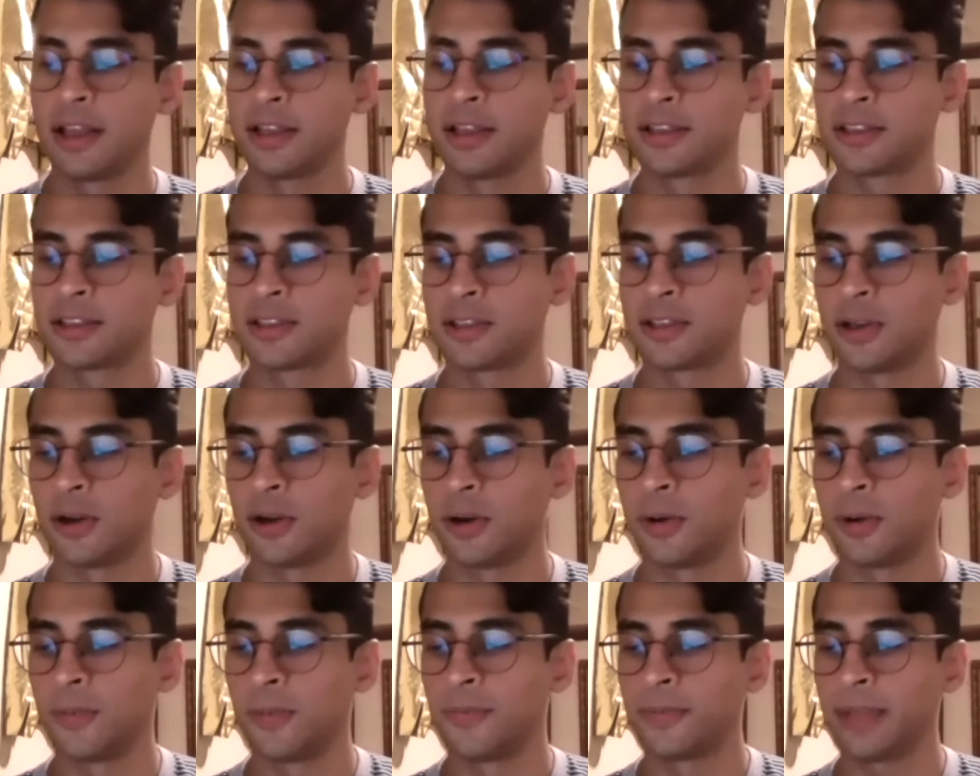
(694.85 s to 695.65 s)

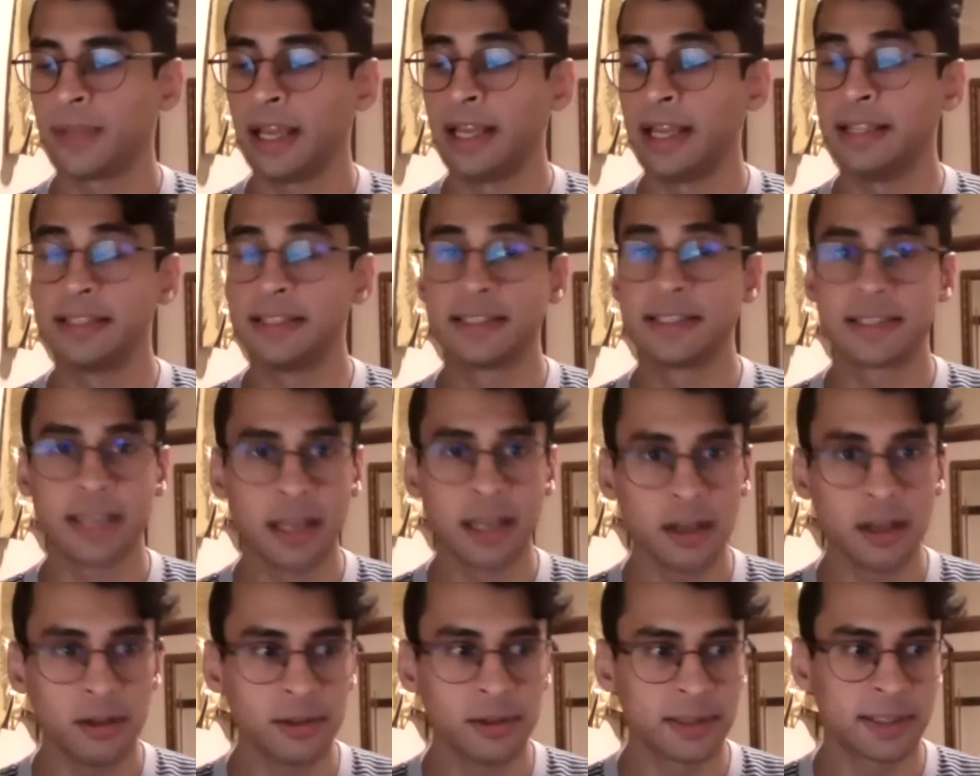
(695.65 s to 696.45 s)
So in
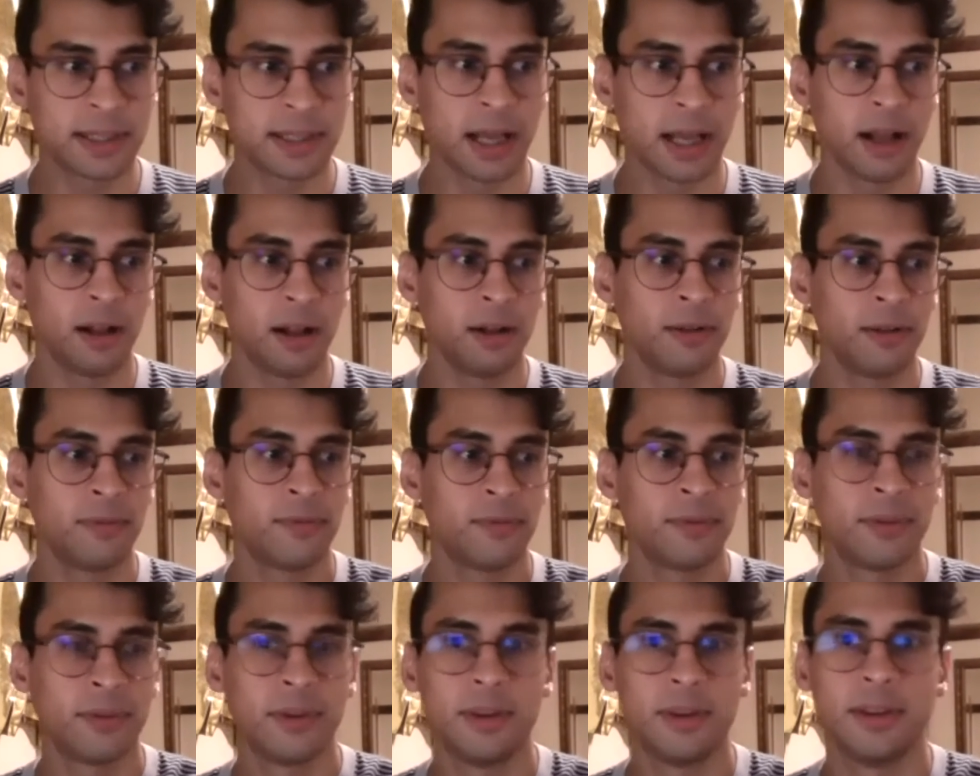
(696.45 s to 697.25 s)
sickle cell,
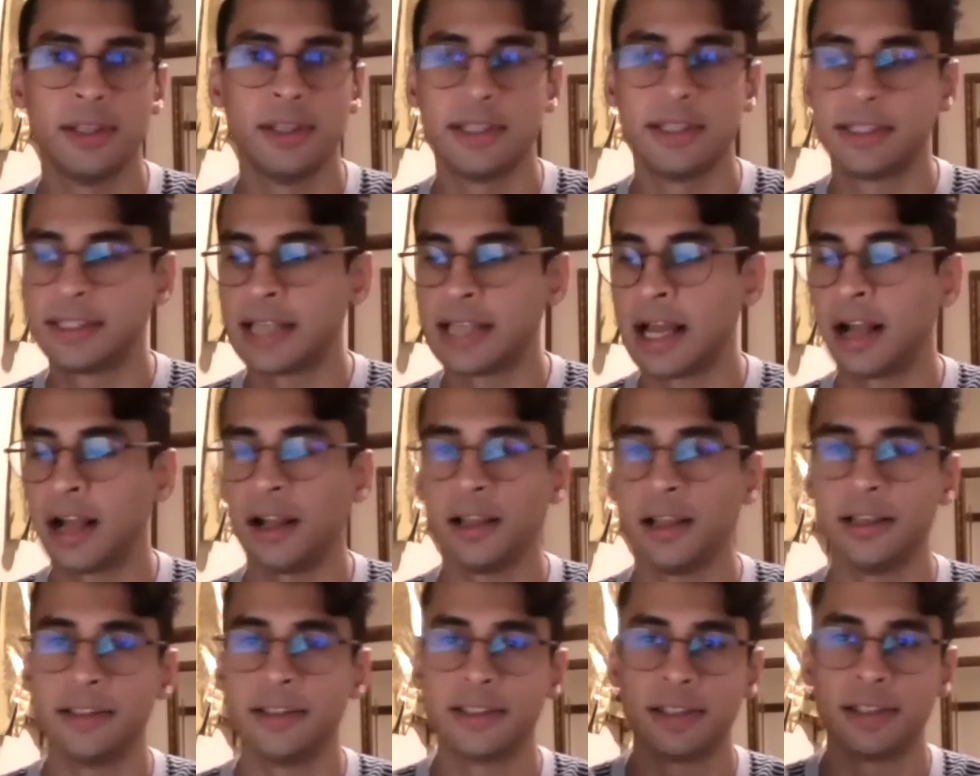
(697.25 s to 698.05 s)
the
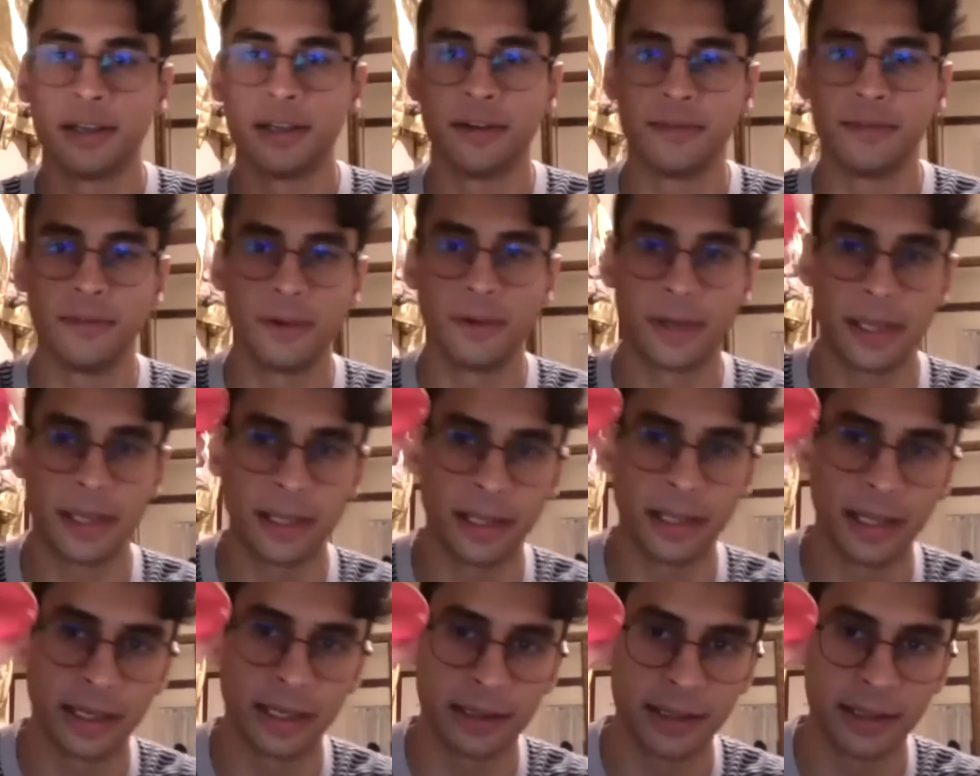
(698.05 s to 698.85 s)
cell, instead of looking
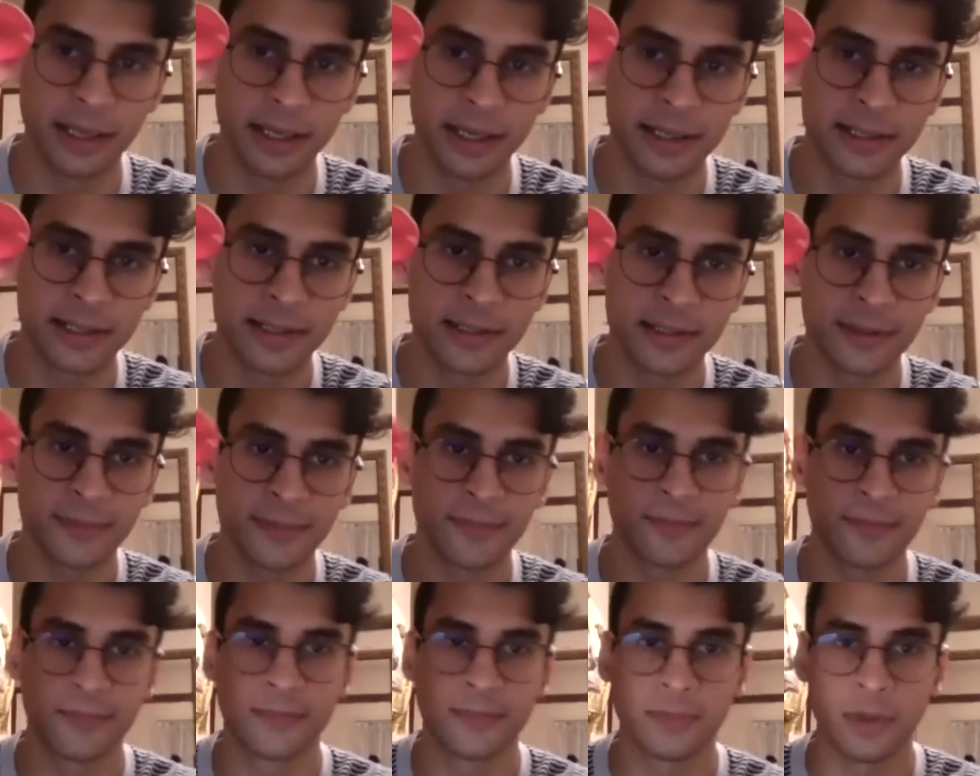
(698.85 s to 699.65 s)
like this,
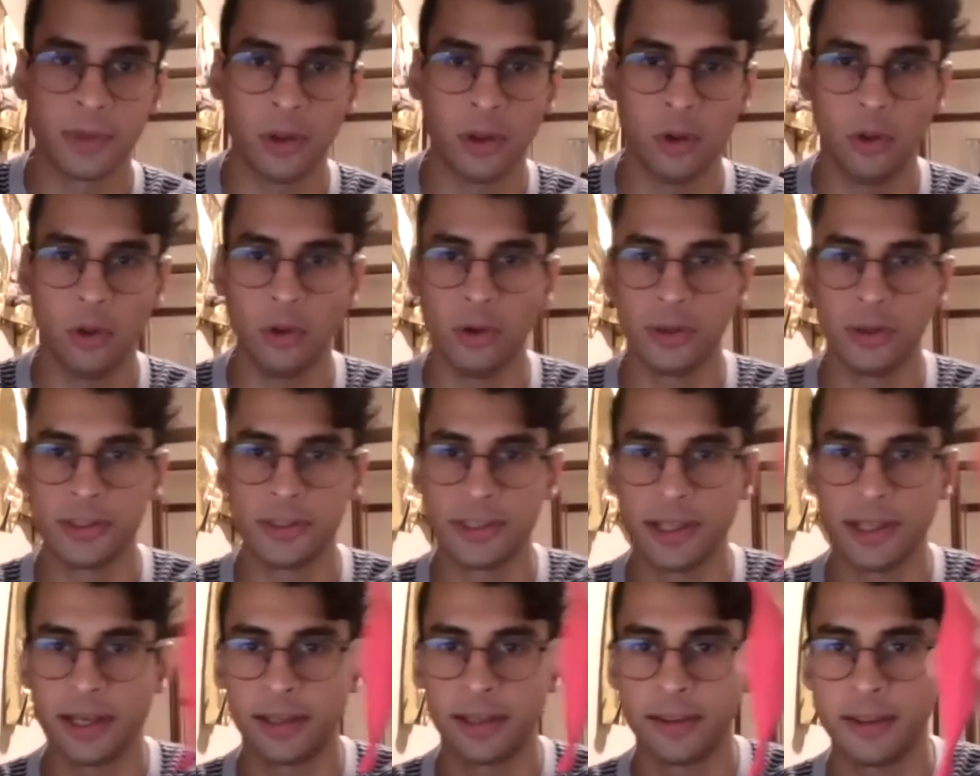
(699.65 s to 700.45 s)
looks
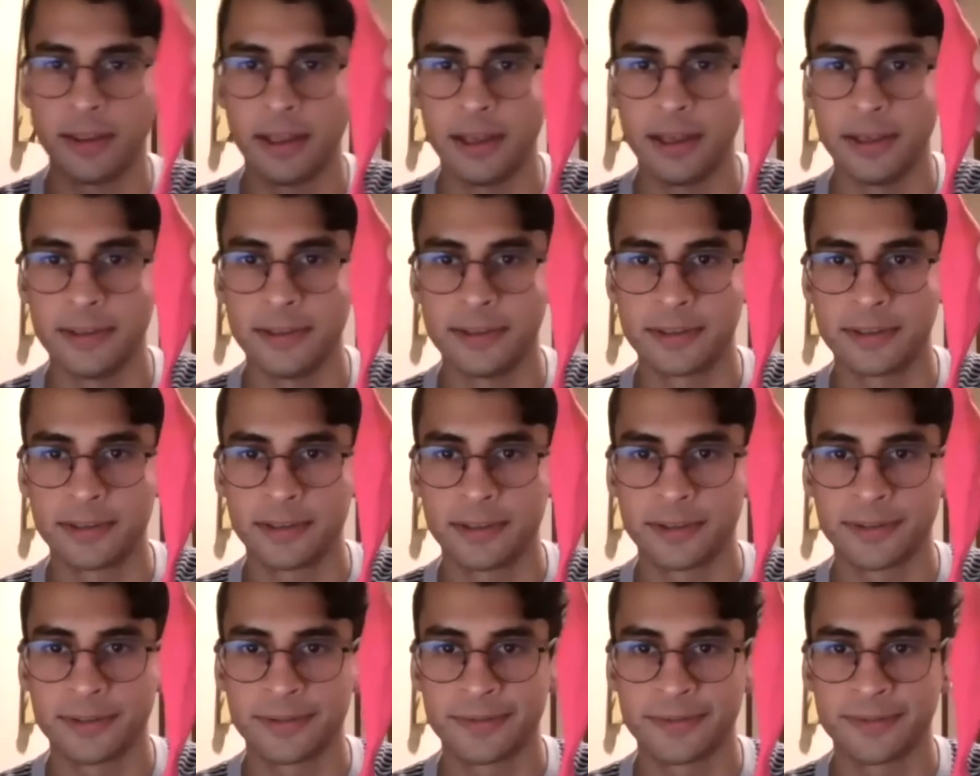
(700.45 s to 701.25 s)
like
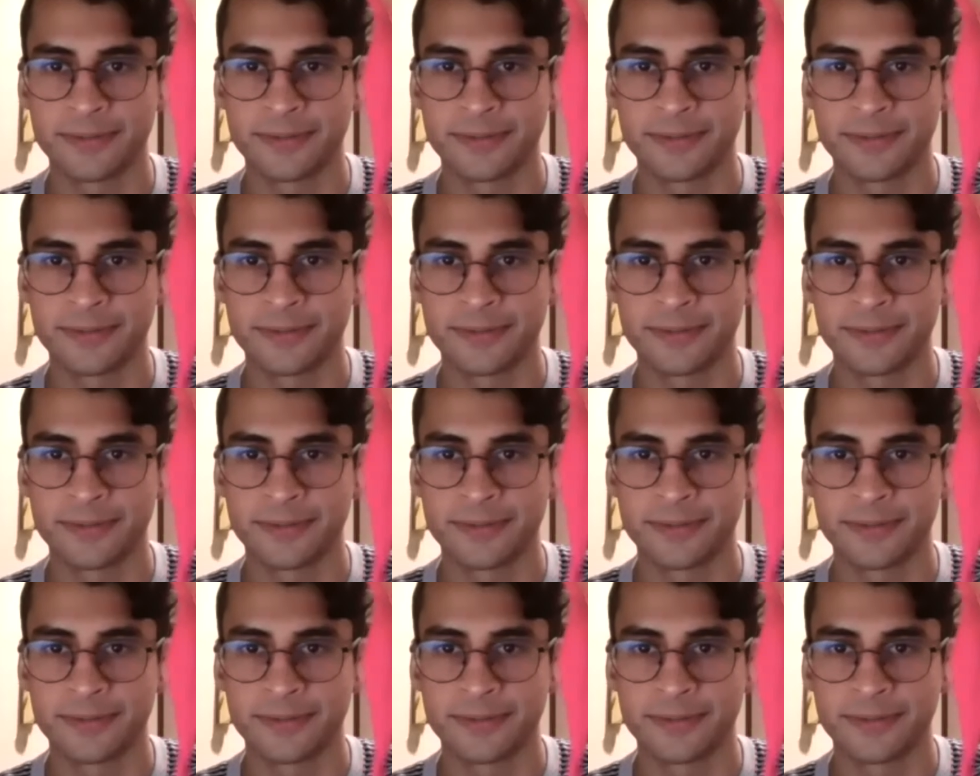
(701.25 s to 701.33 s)
this.